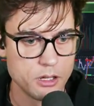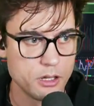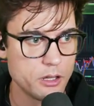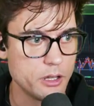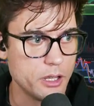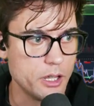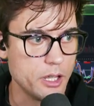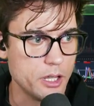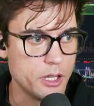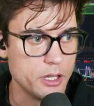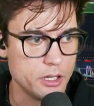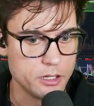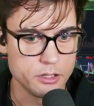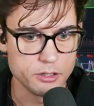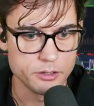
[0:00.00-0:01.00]

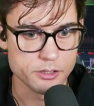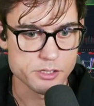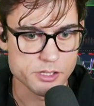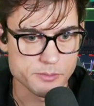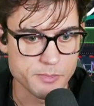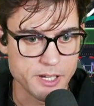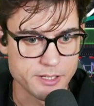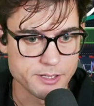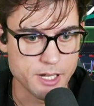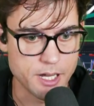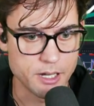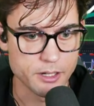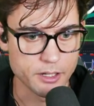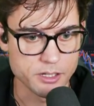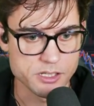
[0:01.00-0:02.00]
And this is my
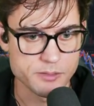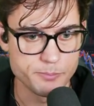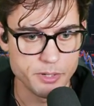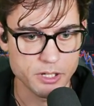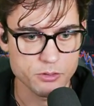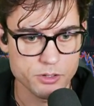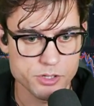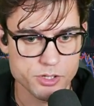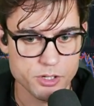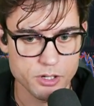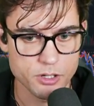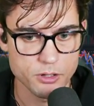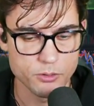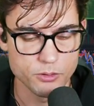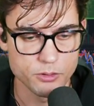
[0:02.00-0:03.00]
DOT against Bitcoin
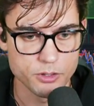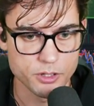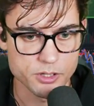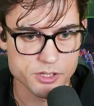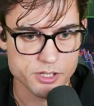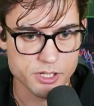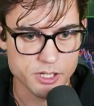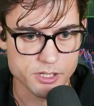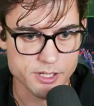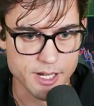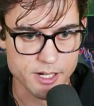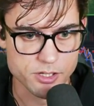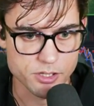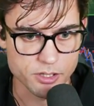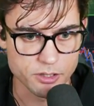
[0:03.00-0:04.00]
chart. Well, you could see it's
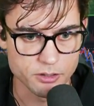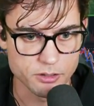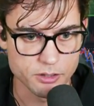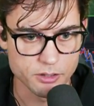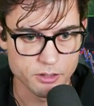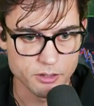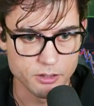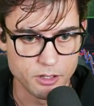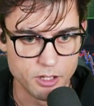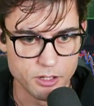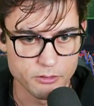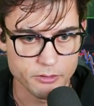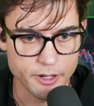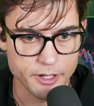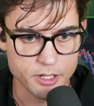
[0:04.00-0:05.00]
actually
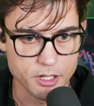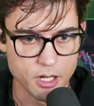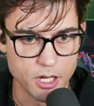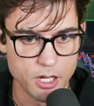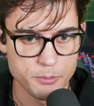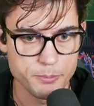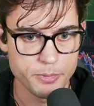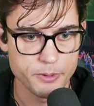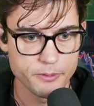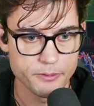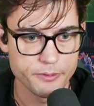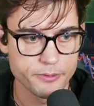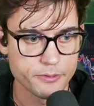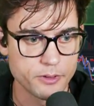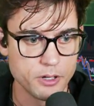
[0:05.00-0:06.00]
already up
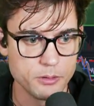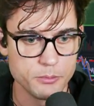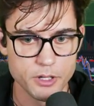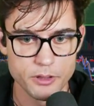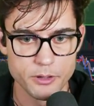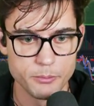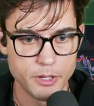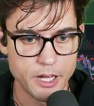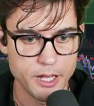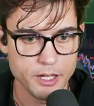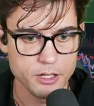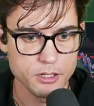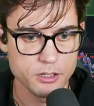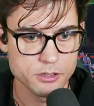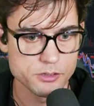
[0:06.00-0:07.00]
from the
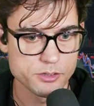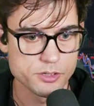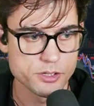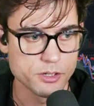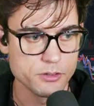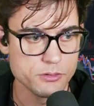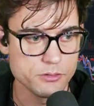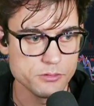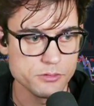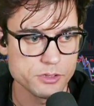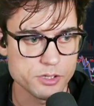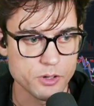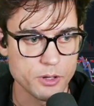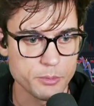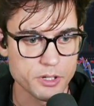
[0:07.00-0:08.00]
buy zone. So
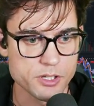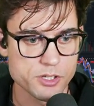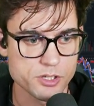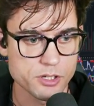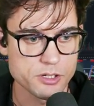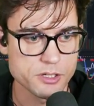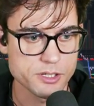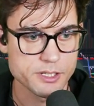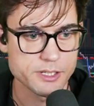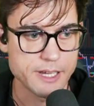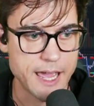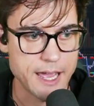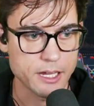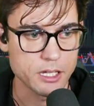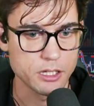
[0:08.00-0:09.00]
I'm going to start
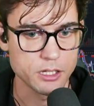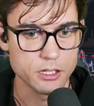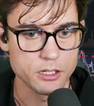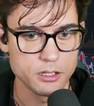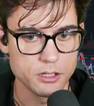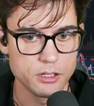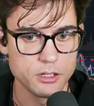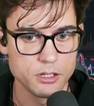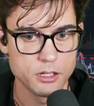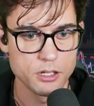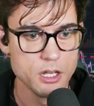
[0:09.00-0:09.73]
stacking in.